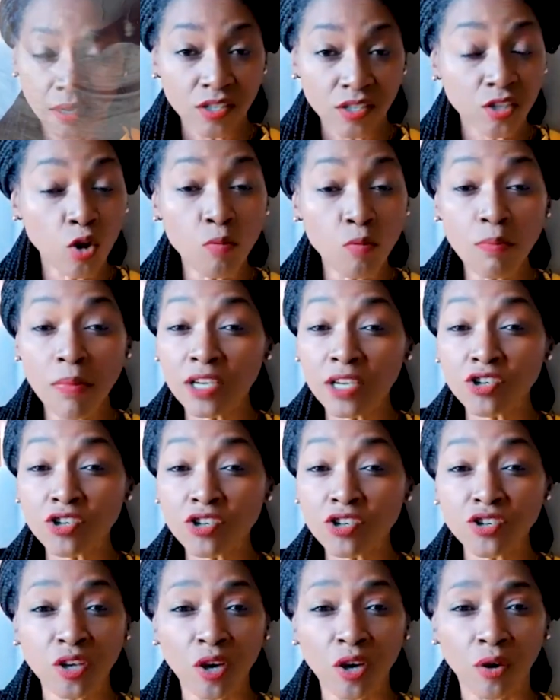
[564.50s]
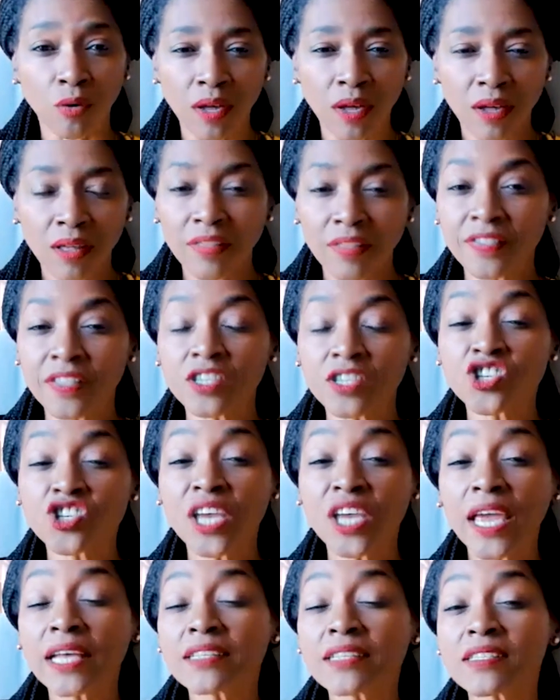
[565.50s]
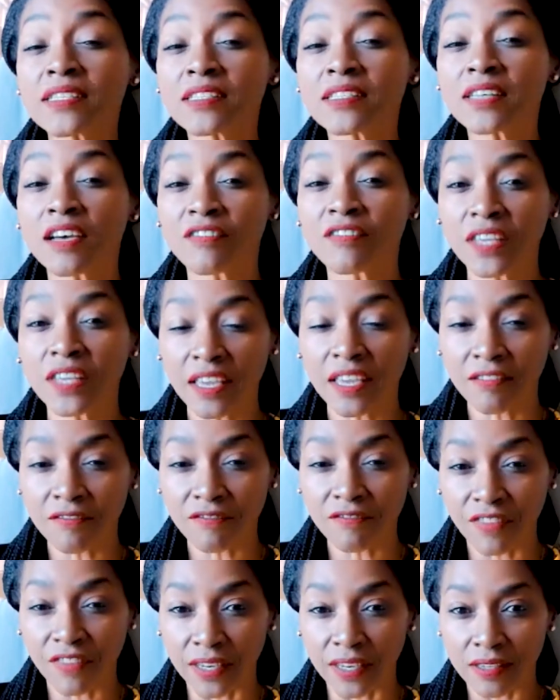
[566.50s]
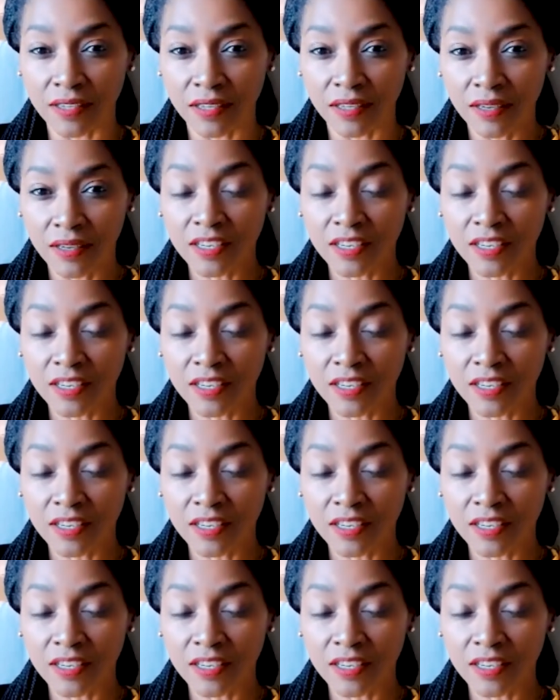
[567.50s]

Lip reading: so much so that the chances of the infant